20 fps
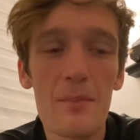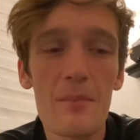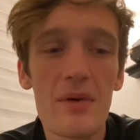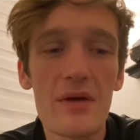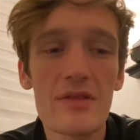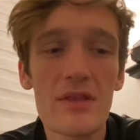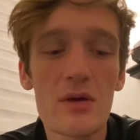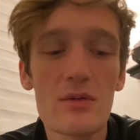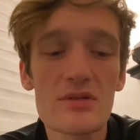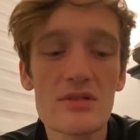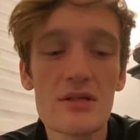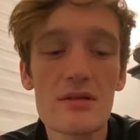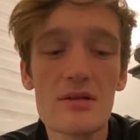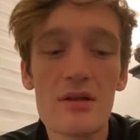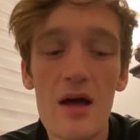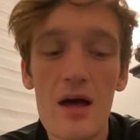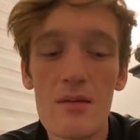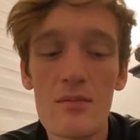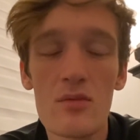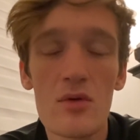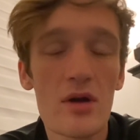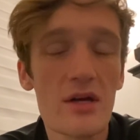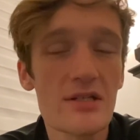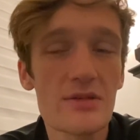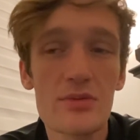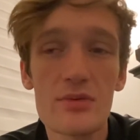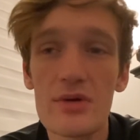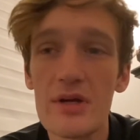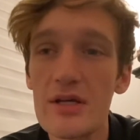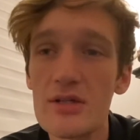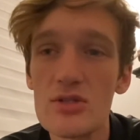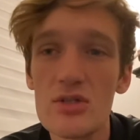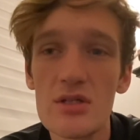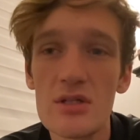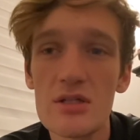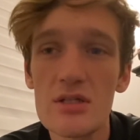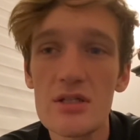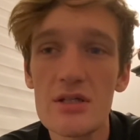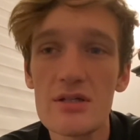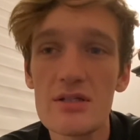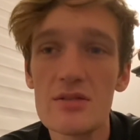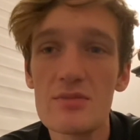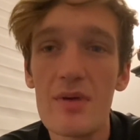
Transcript: but there was a lot more exploration into his